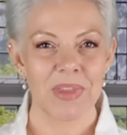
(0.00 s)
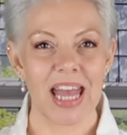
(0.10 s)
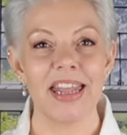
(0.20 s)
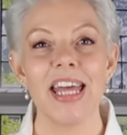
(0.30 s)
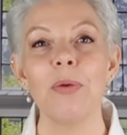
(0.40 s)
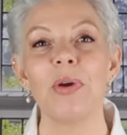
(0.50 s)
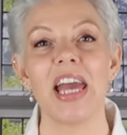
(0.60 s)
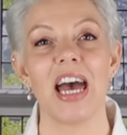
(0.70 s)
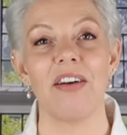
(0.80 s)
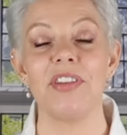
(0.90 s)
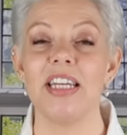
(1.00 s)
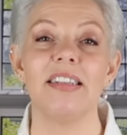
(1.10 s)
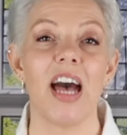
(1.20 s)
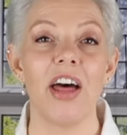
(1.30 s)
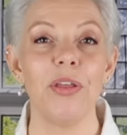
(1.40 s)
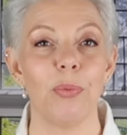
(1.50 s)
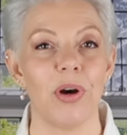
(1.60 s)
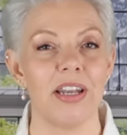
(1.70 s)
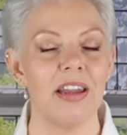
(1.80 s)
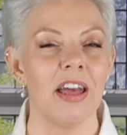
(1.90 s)
And then we have this other
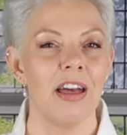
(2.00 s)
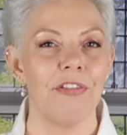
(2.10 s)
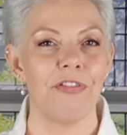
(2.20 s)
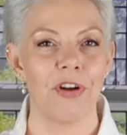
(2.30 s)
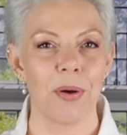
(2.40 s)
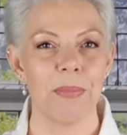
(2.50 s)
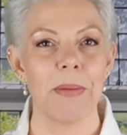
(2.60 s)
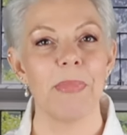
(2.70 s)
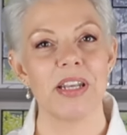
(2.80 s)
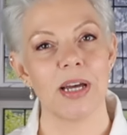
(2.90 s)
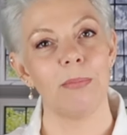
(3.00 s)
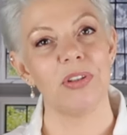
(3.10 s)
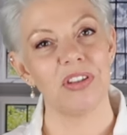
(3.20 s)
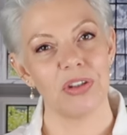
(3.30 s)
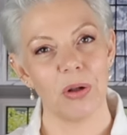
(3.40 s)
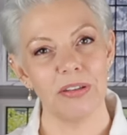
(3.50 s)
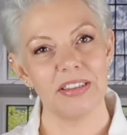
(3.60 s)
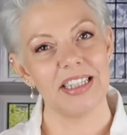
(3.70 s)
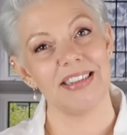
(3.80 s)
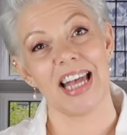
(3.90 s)
one from Madame
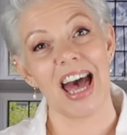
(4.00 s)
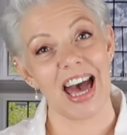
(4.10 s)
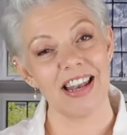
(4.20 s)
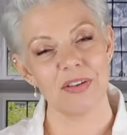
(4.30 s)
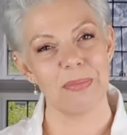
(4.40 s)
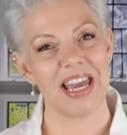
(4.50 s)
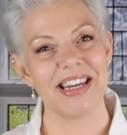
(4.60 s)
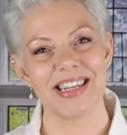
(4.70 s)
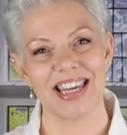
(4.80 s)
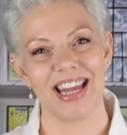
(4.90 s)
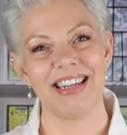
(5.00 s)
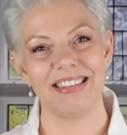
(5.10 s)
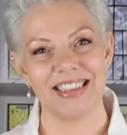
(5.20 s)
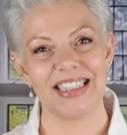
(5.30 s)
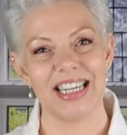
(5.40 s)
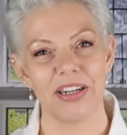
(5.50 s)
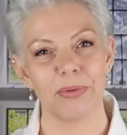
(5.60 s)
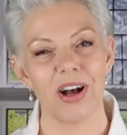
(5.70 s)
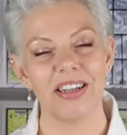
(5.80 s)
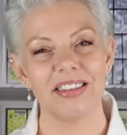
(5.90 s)
Stoltz. It's handmade, again in
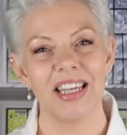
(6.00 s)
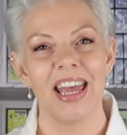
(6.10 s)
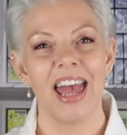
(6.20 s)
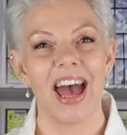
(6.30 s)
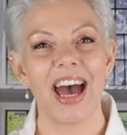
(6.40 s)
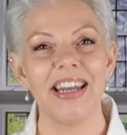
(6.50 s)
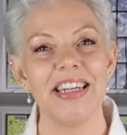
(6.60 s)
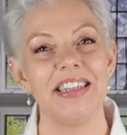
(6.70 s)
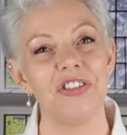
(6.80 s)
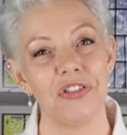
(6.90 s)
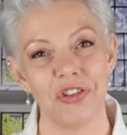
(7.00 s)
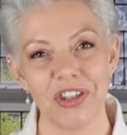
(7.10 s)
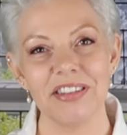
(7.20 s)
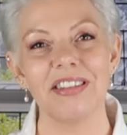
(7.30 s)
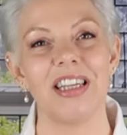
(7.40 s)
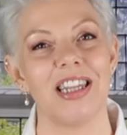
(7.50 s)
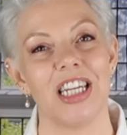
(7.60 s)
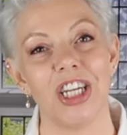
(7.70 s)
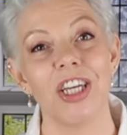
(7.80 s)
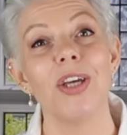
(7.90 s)
seagrass, and it's just the
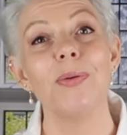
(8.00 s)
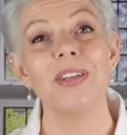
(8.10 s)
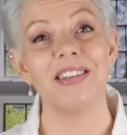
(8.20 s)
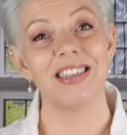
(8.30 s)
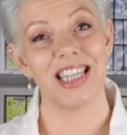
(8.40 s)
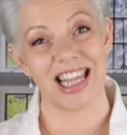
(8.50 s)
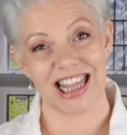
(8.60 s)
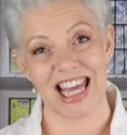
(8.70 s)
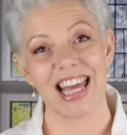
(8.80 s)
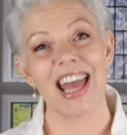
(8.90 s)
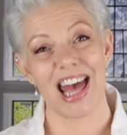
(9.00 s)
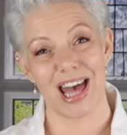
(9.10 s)
cutest thing